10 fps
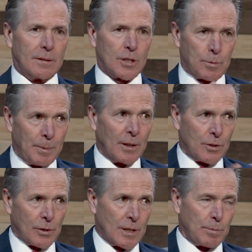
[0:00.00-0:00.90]

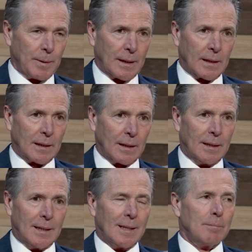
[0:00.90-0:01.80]
spiritually speaking,
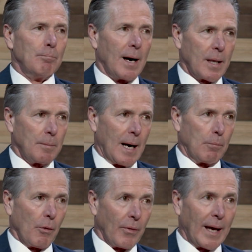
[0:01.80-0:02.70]
by the
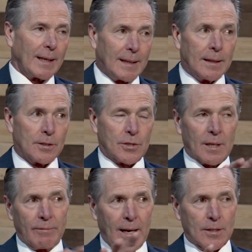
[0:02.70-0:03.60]
Bible. That is
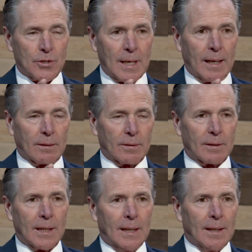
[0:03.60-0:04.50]
the divine standard.